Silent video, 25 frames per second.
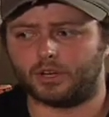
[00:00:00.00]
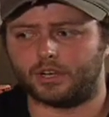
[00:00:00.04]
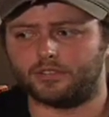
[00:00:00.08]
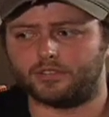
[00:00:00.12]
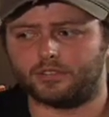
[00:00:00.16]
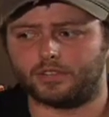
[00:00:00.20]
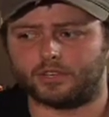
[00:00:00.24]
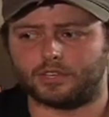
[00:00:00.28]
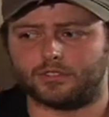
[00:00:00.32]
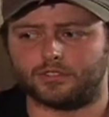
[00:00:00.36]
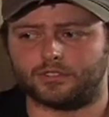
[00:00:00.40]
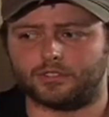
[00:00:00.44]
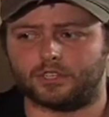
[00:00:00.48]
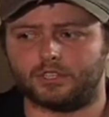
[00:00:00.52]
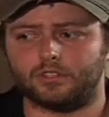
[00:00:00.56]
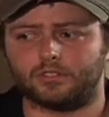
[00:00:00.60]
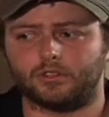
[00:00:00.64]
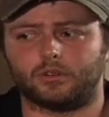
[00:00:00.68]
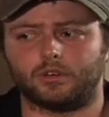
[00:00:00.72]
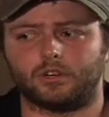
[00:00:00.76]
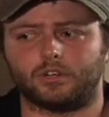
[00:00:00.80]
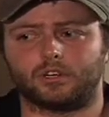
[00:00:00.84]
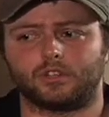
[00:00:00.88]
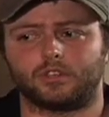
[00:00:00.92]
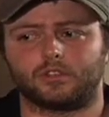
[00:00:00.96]
as you can see,
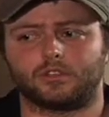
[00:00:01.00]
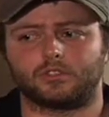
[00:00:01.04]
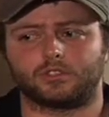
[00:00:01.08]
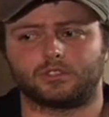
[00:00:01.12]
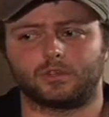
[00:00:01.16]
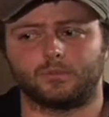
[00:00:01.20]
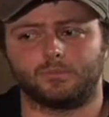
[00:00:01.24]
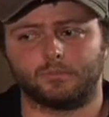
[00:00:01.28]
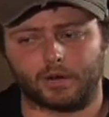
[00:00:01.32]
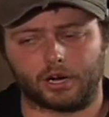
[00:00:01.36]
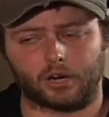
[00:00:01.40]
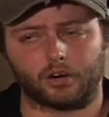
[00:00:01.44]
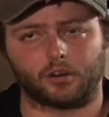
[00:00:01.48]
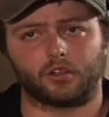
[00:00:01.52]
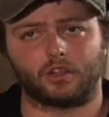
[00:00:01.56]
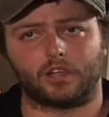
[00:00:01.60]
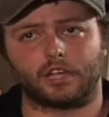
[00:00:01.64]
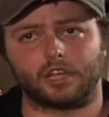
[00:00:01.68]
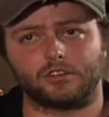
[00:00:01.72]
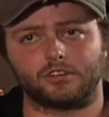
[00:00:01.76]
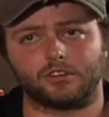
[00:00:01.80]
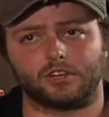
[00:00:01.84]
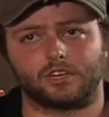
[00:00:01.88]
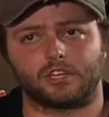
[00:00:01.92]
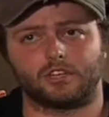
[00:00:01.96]
doing some barrel
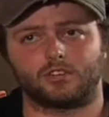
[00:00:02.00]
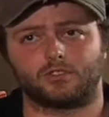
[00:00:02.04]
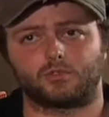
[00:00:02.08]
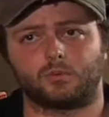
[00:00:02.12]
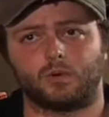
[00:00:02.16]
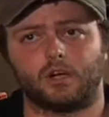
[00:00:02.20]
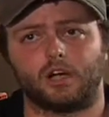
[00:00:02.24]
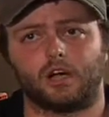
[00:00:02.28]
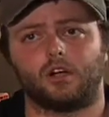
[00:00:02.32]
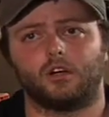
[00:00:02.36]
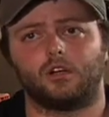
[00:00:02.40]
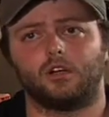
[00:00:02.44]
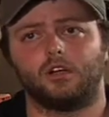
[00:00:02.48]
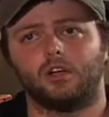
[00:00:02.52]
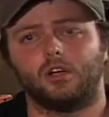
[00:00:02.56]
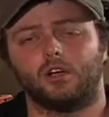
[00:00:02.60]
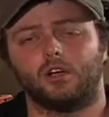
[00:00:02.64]
aging as well.